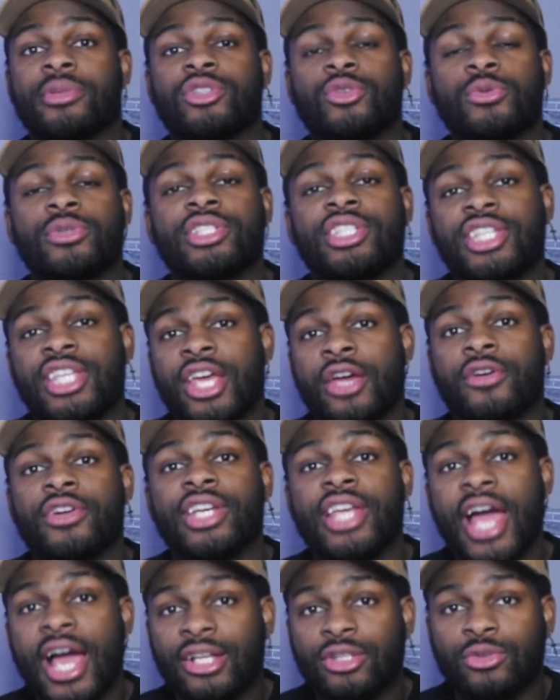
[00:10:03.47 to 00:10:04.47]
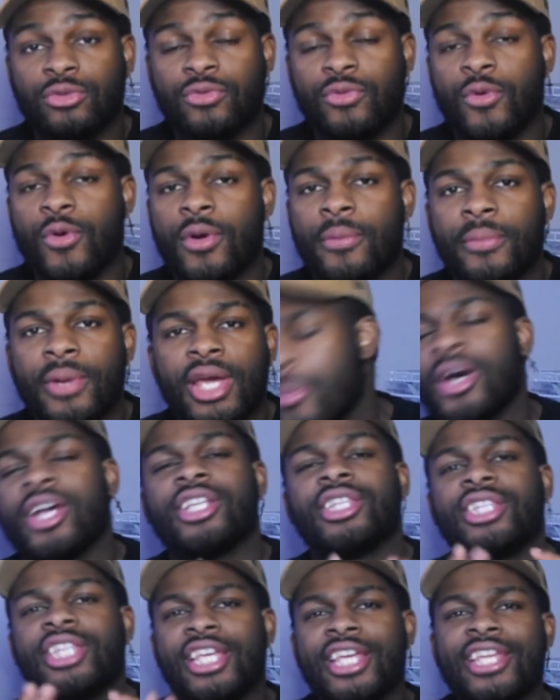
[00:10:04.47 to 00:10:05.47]
into his pterodactyl form.
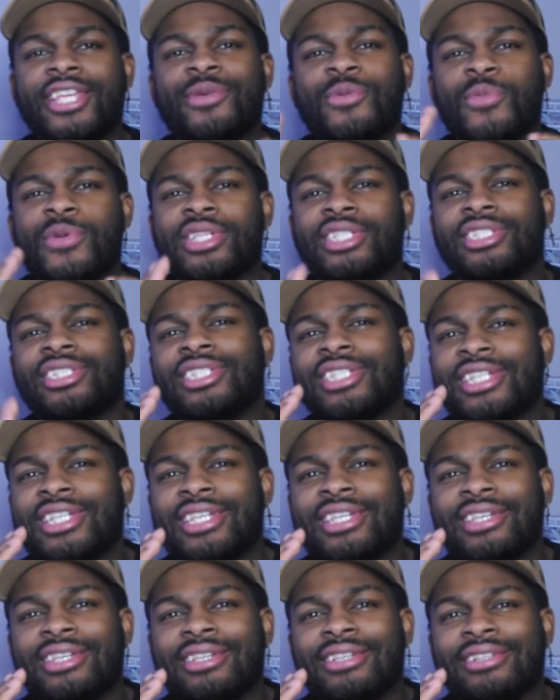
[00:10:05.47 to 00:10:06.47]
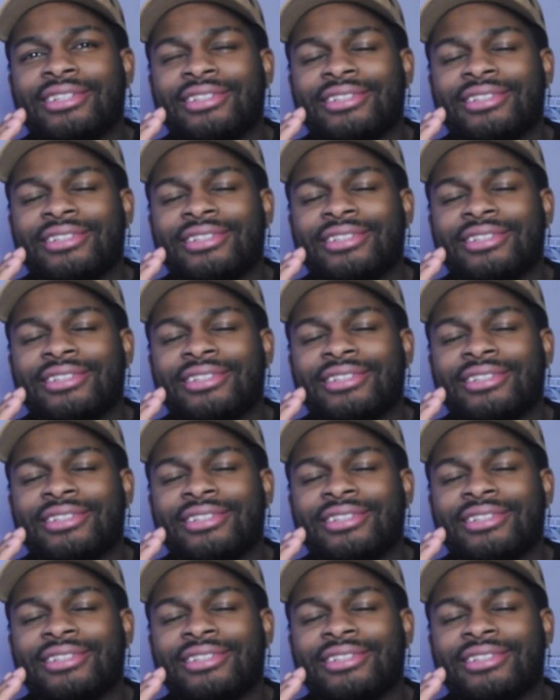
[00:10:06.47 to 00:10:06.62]
But then we see,